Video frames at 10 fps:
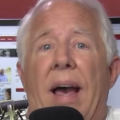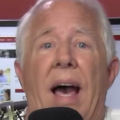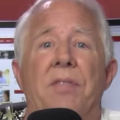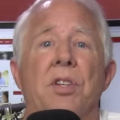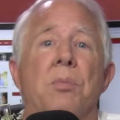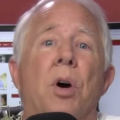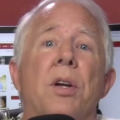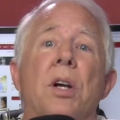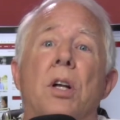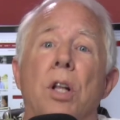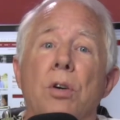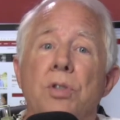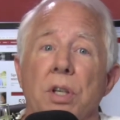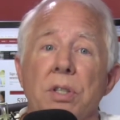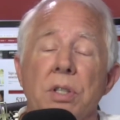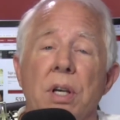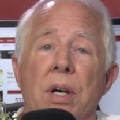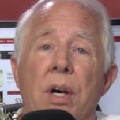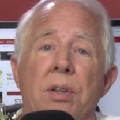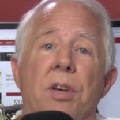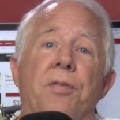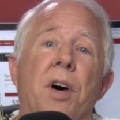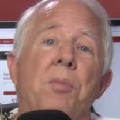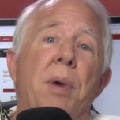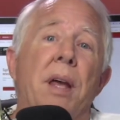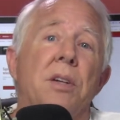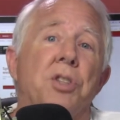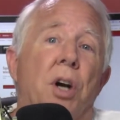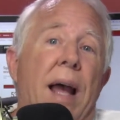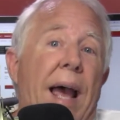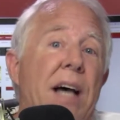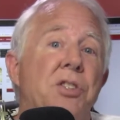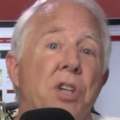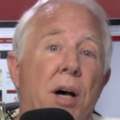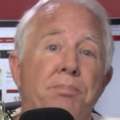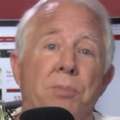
After the market closes, the fund manager adds up